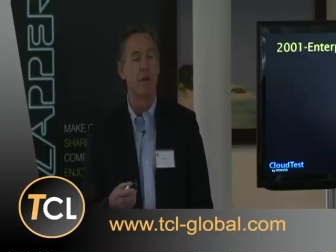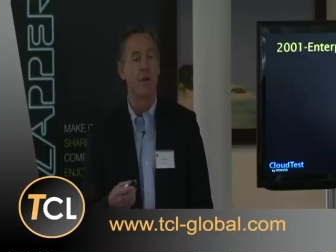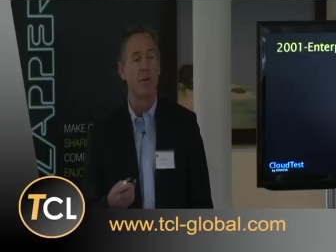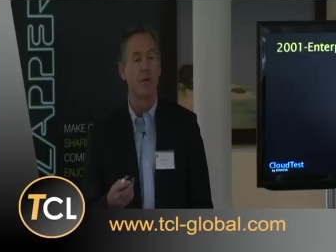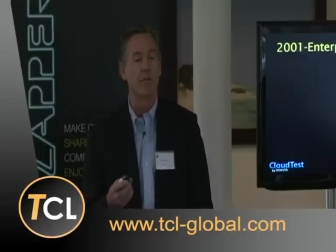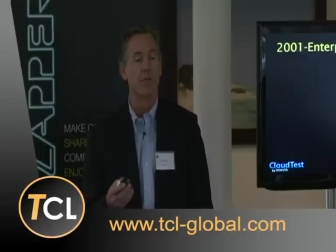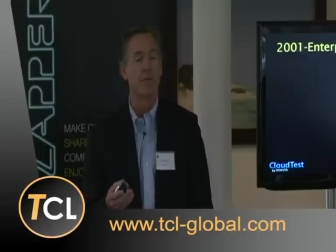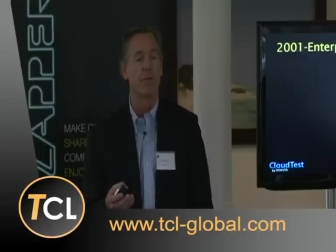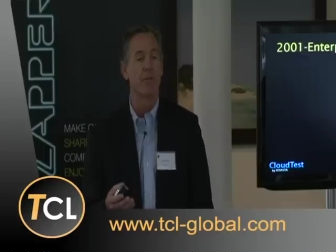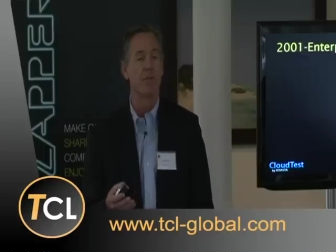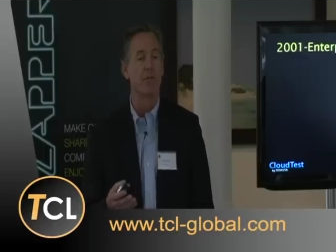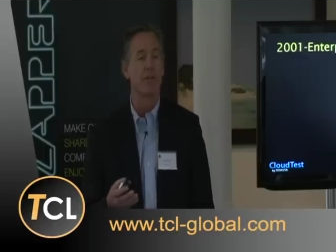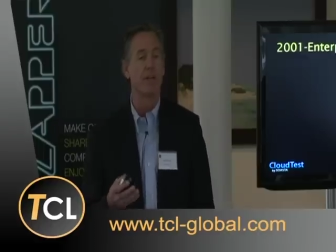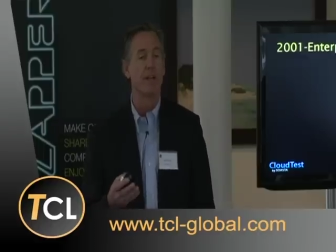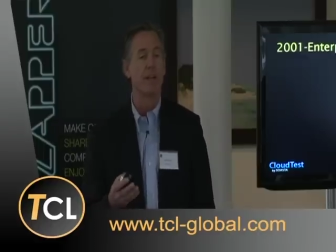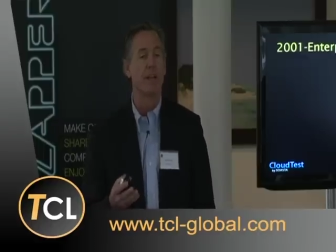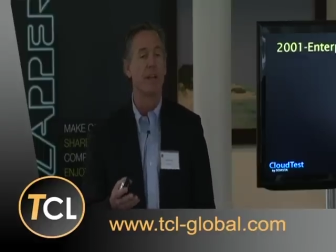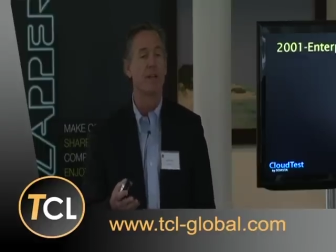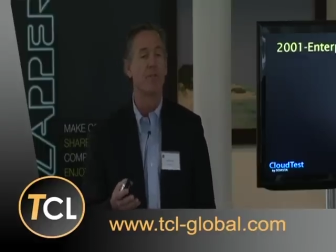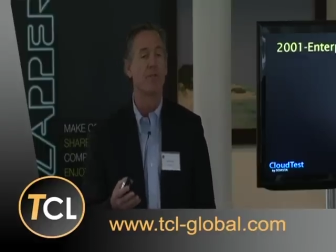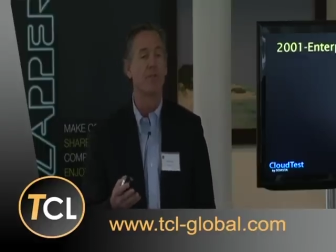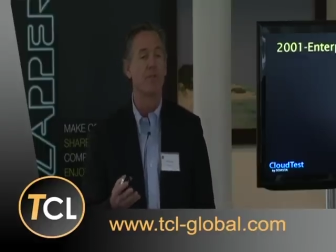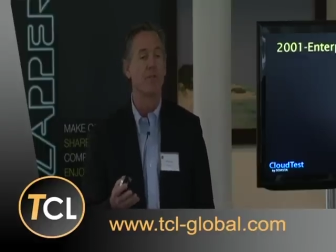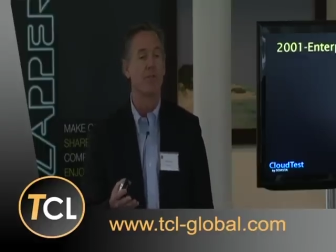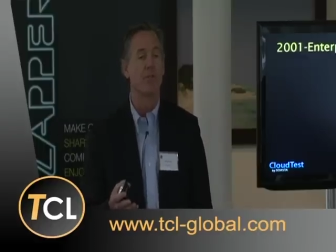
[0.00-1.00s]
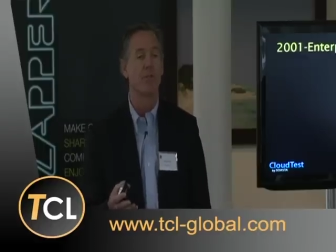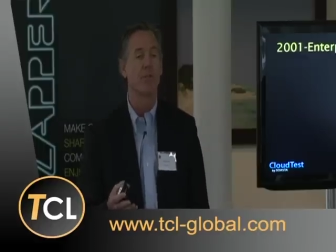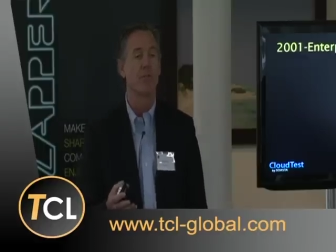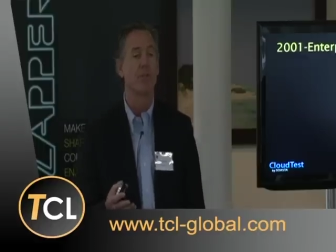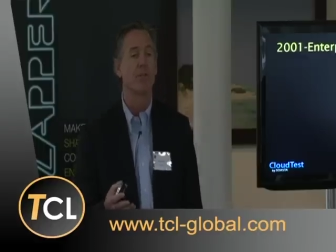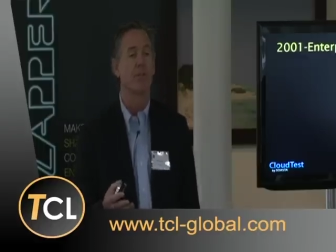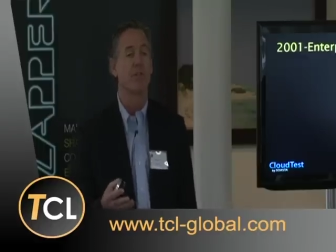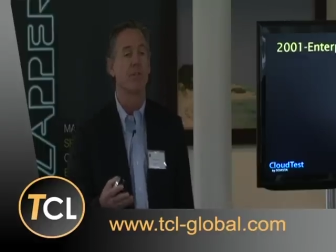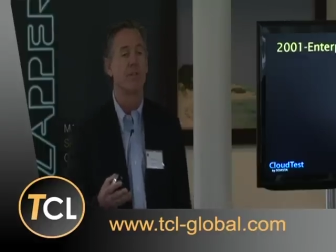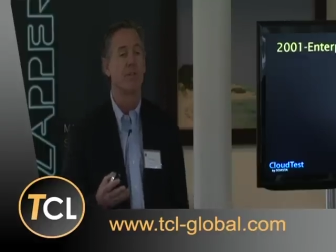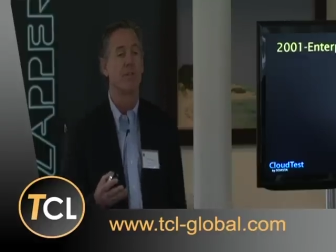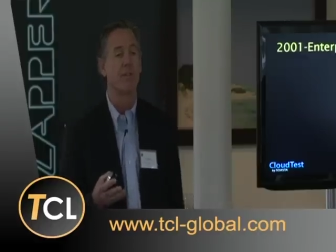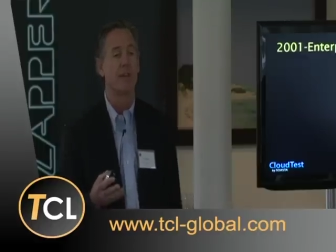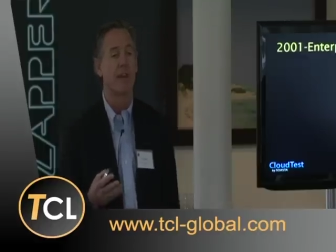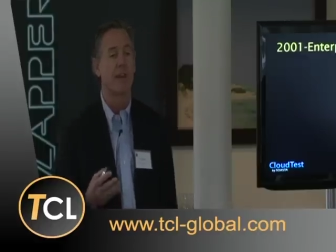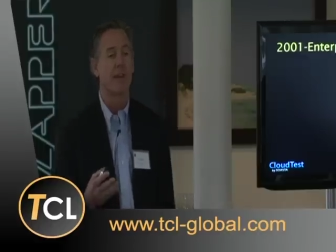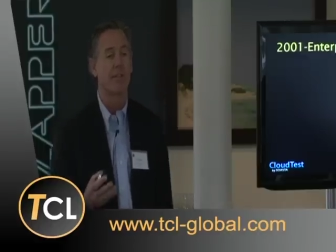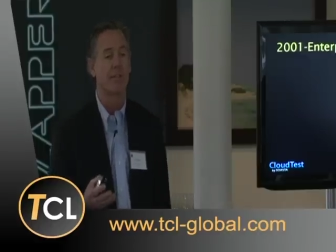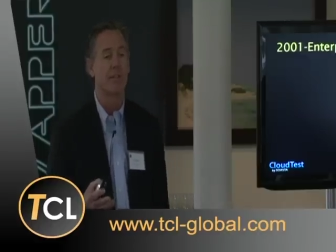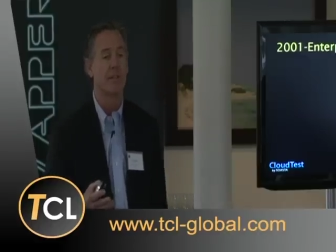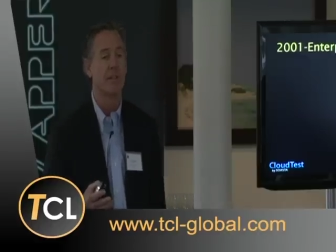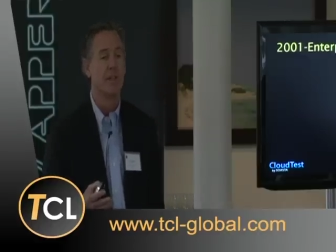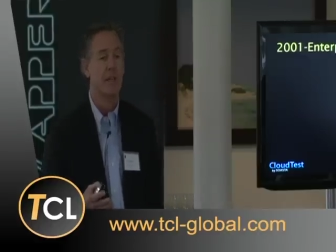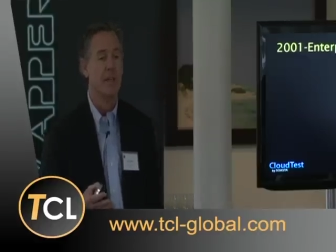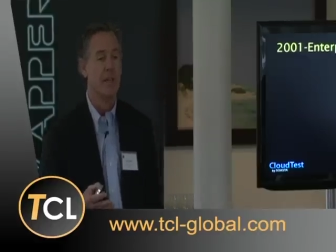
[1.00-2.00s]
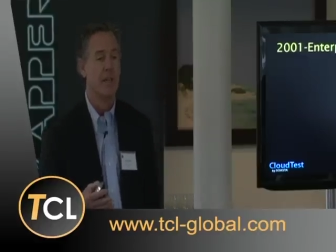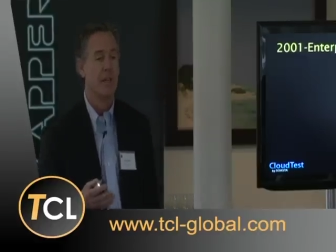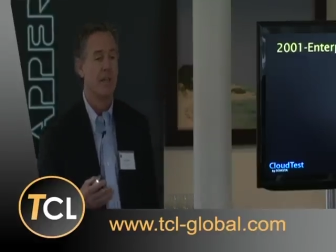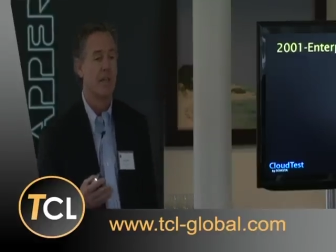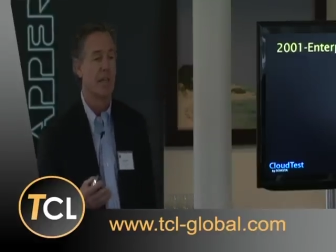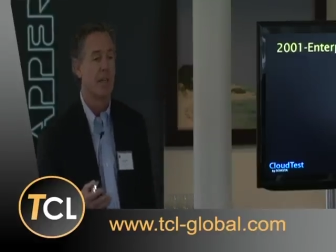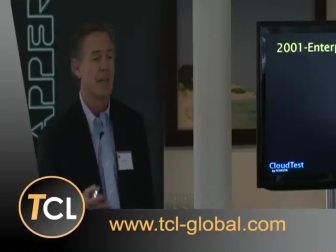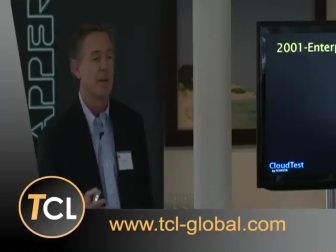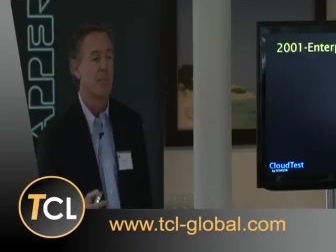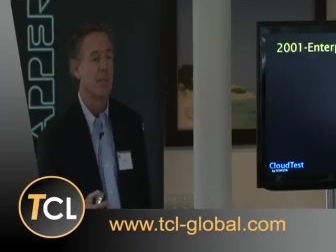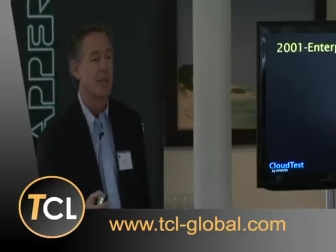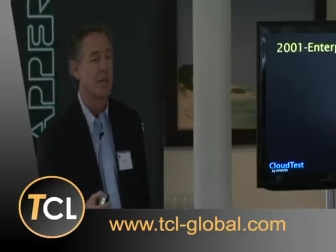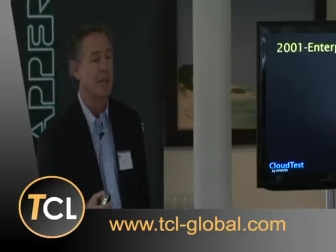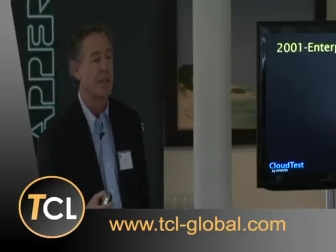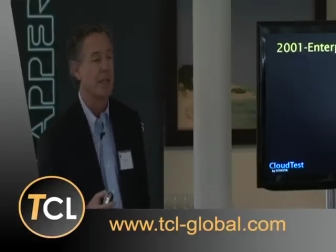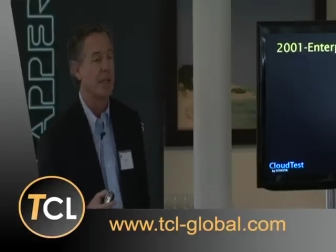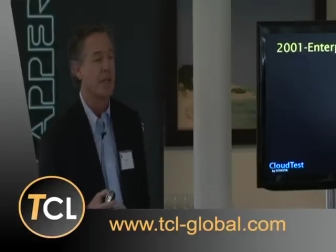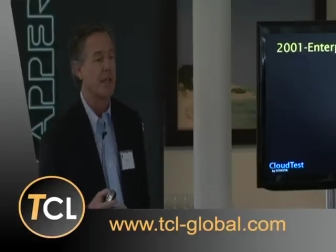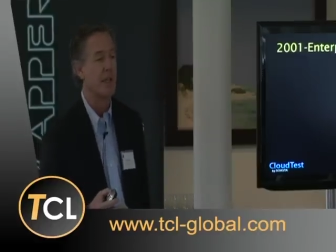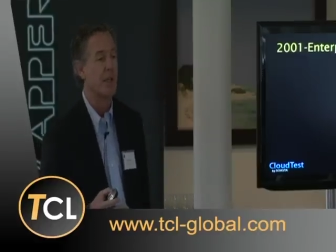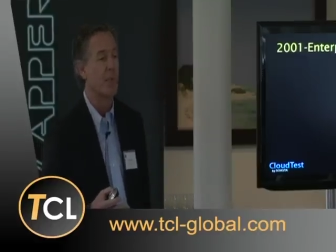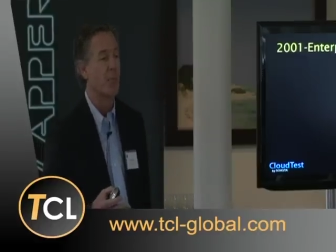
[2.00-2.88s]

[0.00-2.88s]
largest financial services SaaS company.